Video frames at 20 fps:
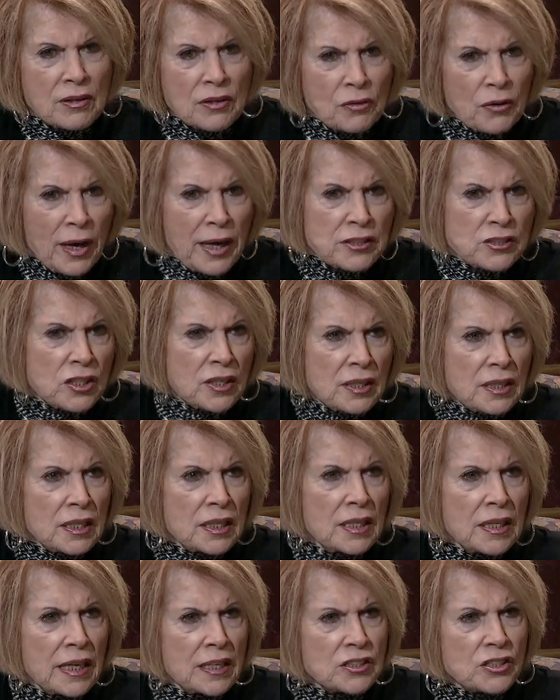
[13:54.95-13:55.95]
gradually
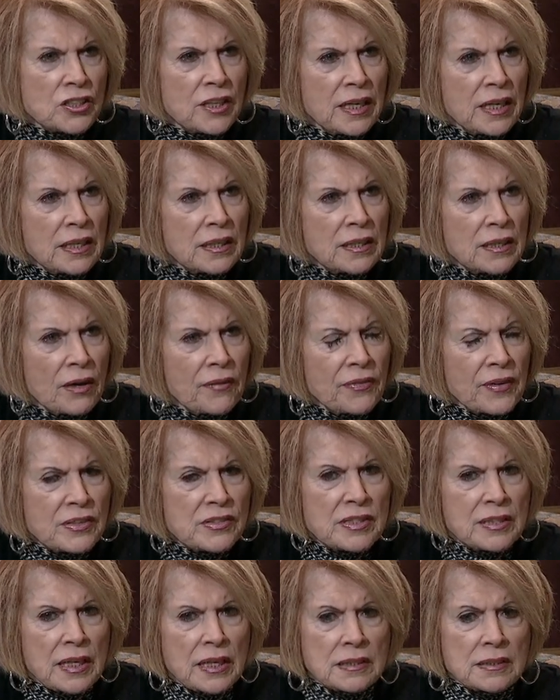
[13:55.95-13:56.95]
get educated on
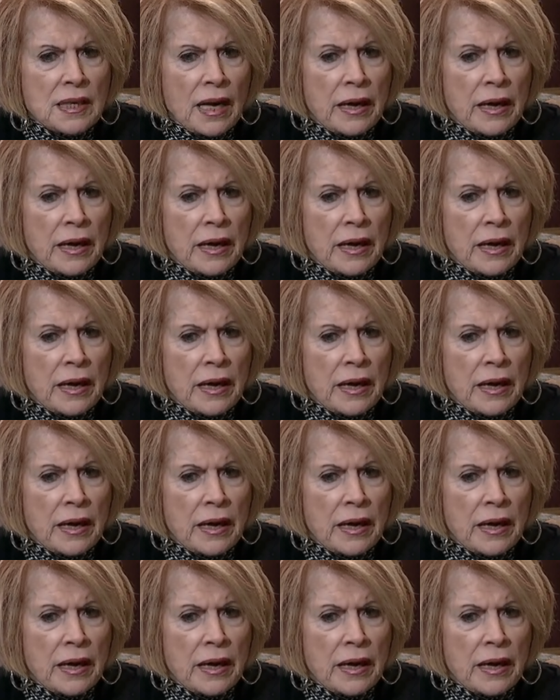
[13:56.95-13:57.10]
these things.